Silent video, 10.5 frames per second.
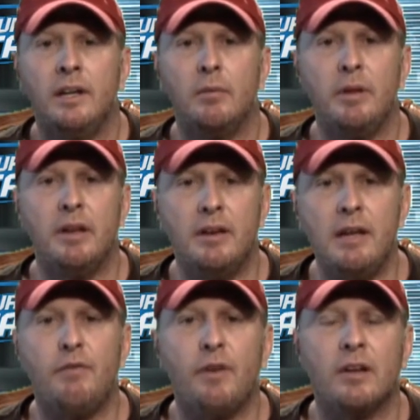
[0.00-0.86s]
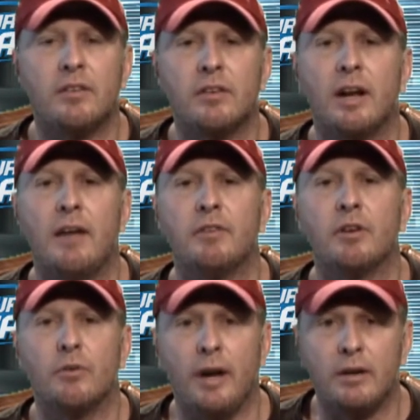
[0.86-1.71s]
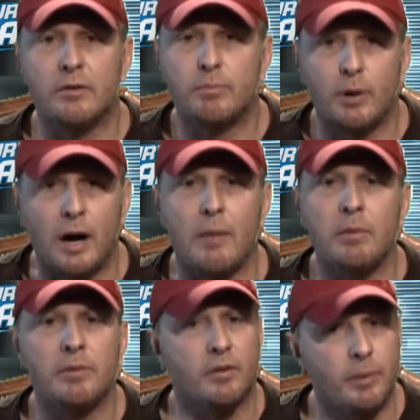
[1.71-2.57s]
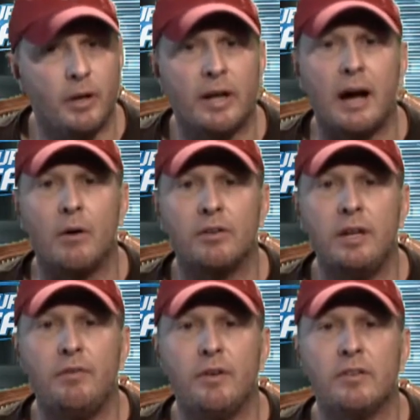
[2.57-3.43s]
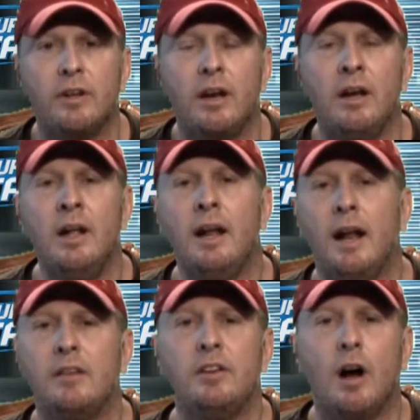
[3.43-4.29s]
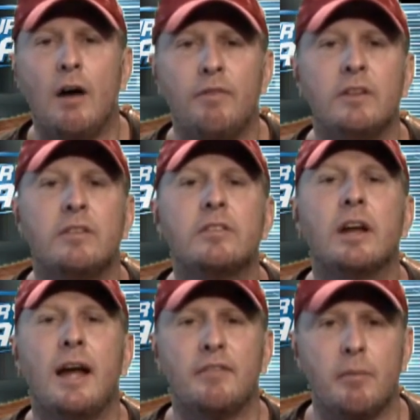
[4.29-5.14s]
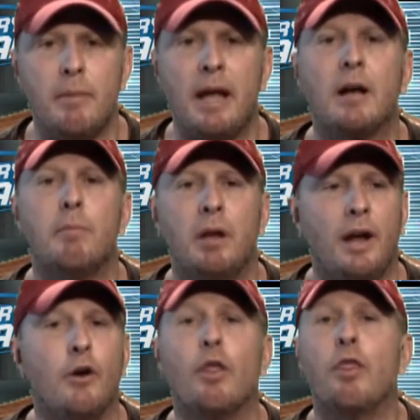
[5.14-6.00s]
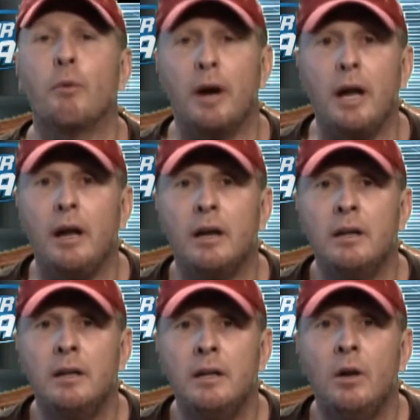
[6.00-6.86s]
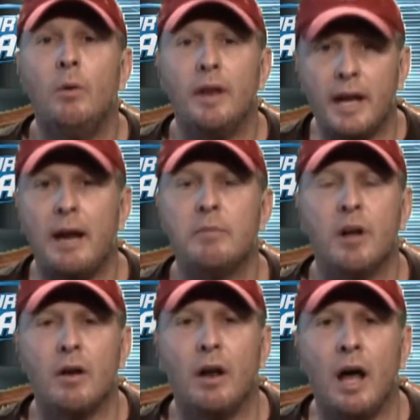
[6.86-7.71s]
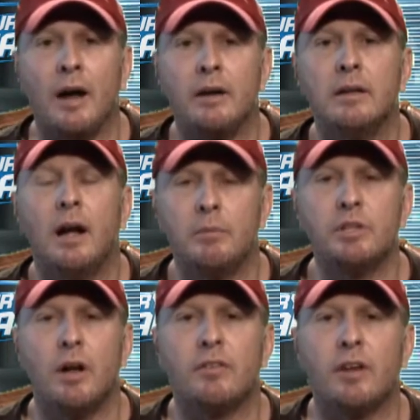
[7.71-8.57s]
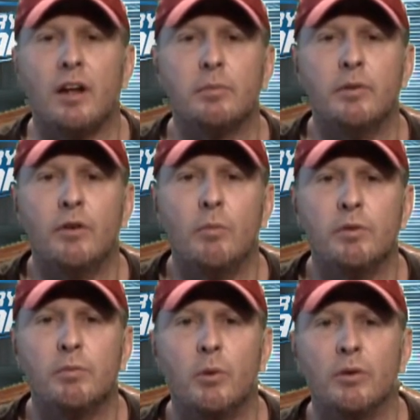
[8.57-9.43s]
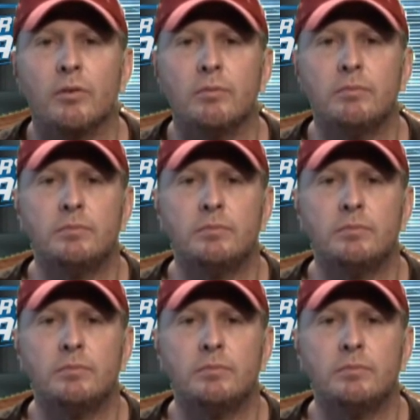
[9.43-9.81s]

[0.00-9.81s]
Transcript: It'll be the defense that's going to have to create problems, as Bill Cowher's defense did, and it's the offense that's going to have to make a player three when the game's on the line. I'm Sean Salisbury for Open Sports.